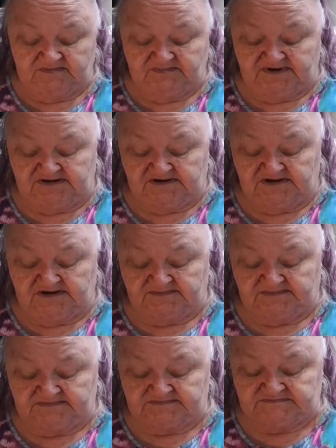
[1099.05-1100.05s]
but
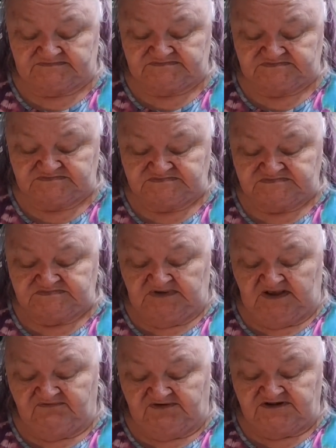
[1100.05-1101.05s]

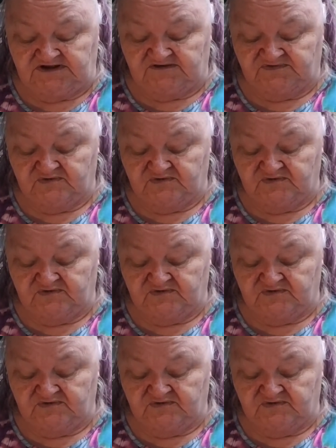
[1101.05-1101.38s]
have any of